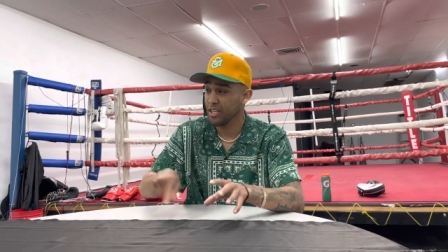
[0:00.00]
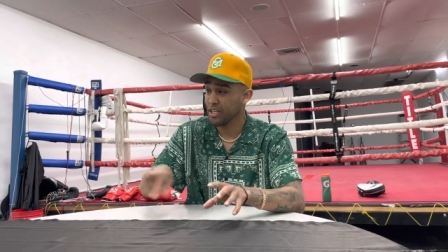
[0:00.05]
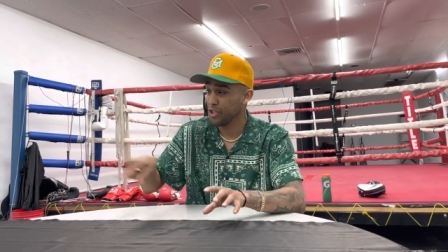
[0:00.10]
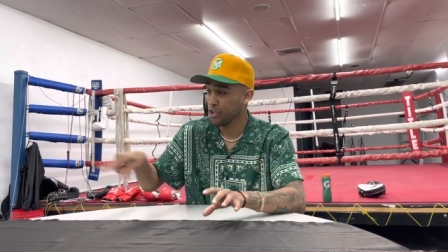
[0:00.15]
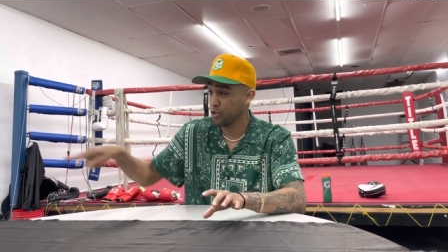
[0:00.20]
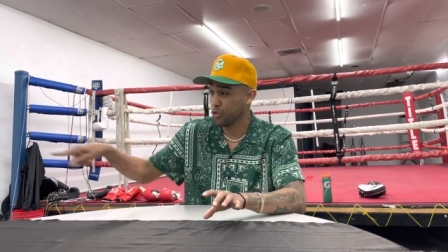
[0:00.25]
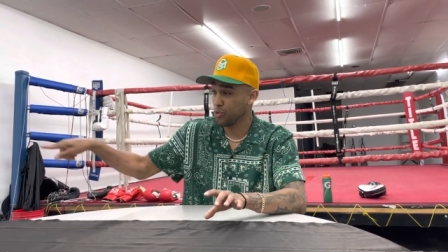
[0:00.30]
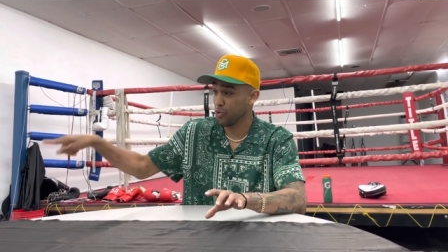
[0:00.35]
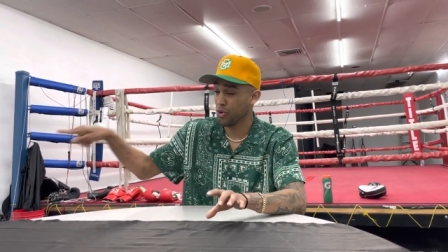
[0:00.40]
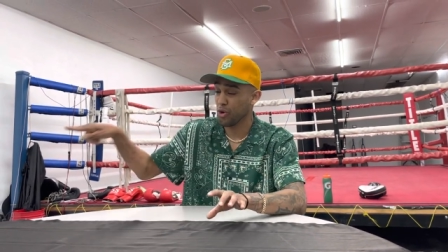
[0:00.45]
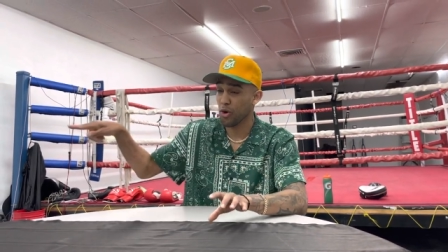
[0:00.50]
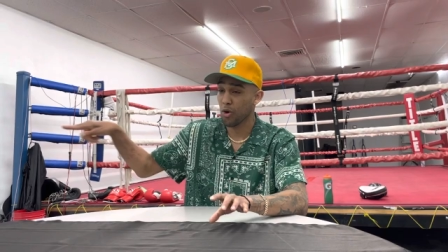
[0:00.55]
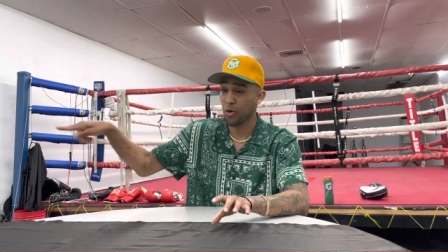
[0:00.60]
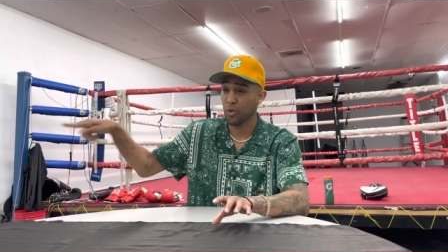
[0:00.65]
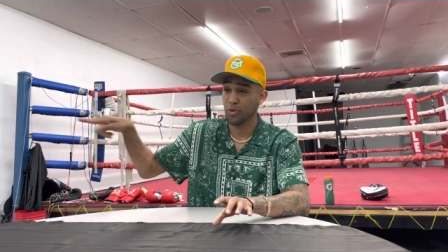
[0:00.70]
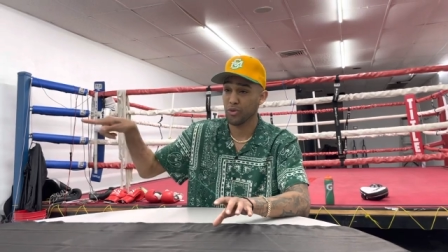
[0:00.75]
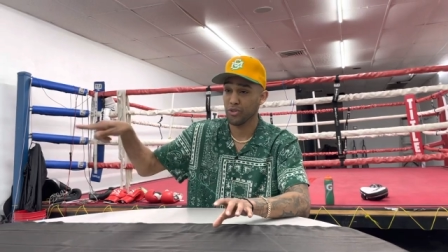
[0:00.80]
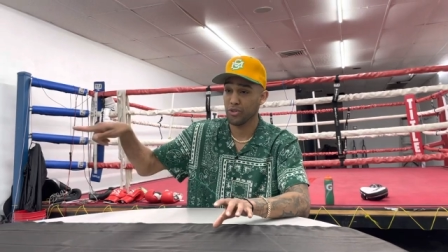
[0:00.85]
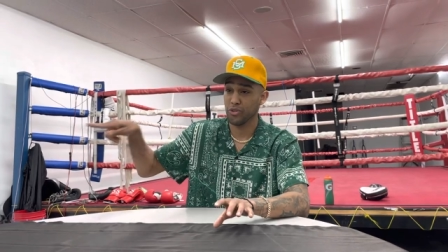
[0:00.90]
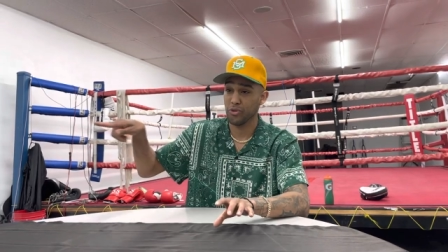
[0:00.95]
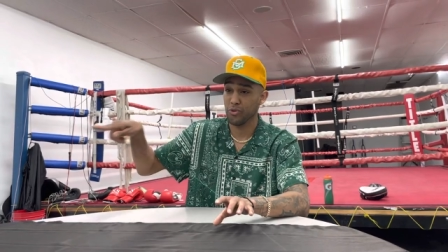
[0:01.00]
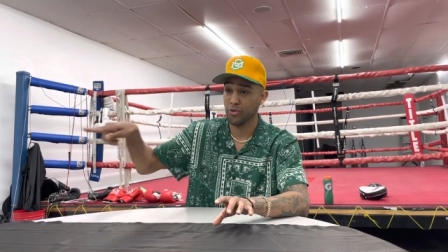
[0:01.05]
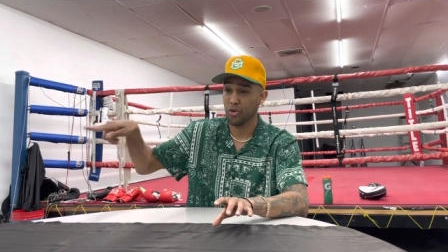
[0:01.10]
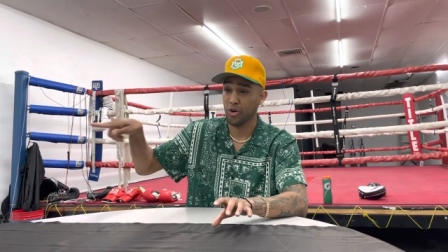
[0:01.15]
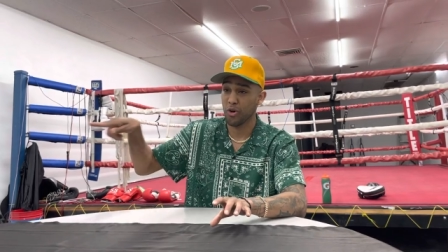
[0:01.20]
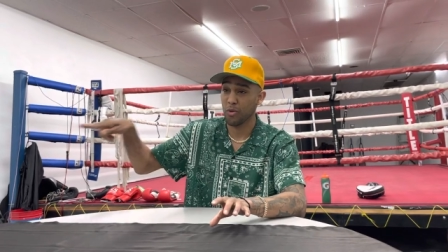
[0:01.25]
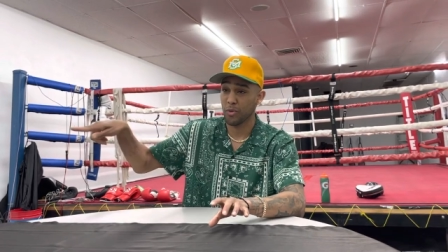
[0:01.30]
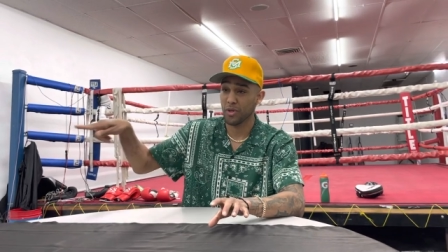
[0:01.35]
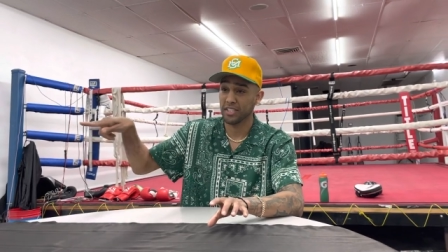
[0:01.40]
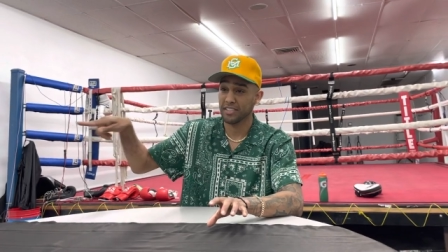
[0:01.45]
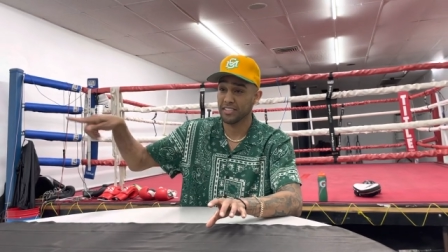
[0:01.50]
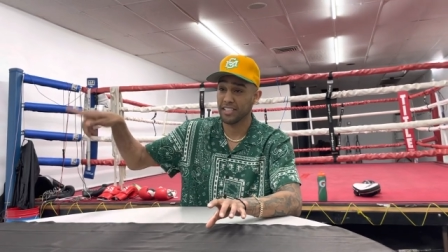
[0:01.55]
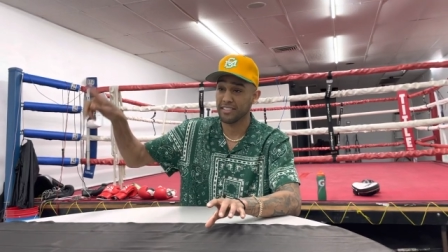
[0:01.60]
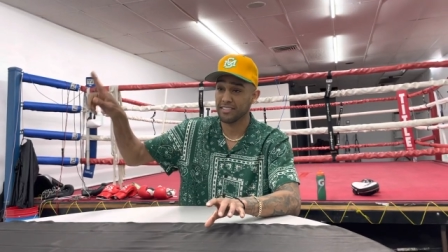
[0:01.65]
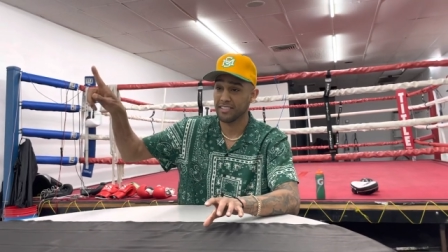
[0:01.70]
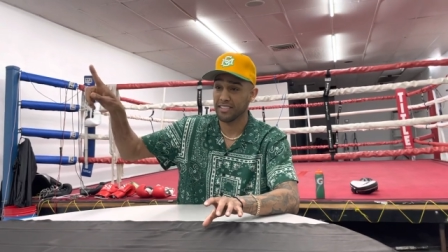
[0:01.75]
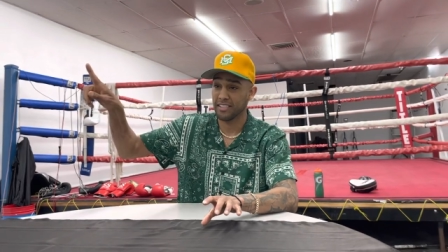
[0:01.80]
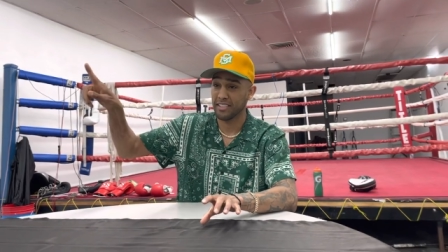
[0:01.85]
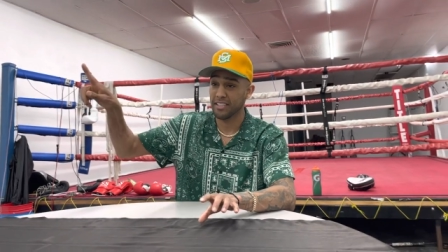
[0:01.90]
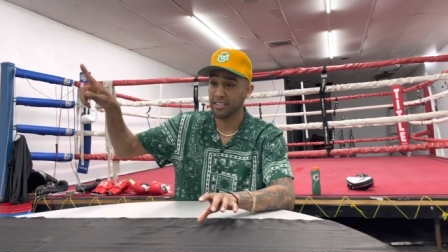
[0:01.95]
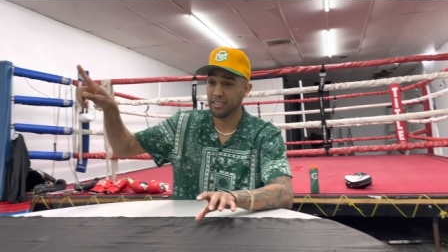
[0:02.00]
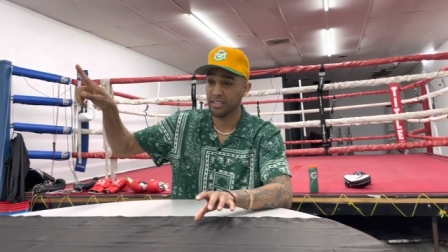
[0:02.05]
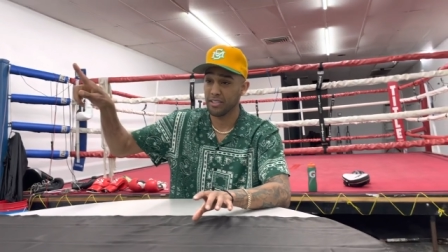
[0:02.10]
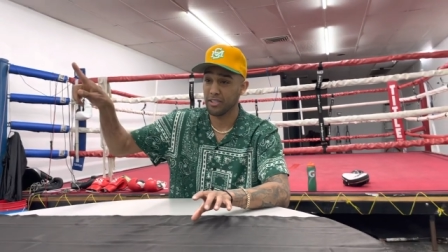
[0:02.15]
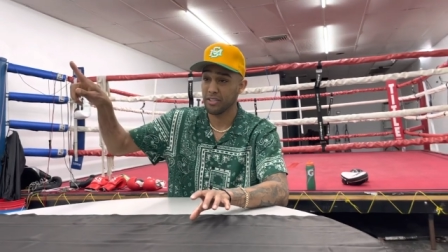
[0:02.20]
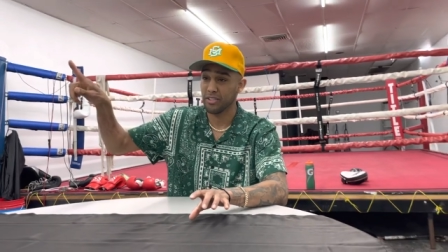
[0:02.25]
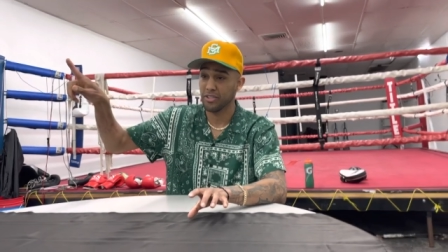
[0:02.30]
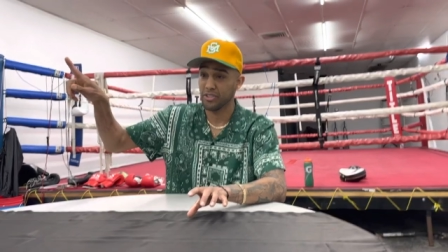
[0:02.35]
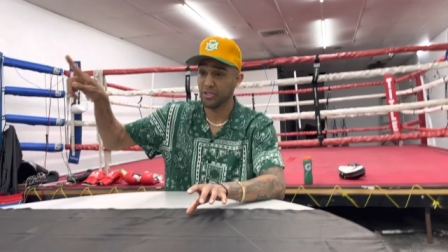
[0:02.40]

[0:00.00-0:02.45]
you know what it takes to get there,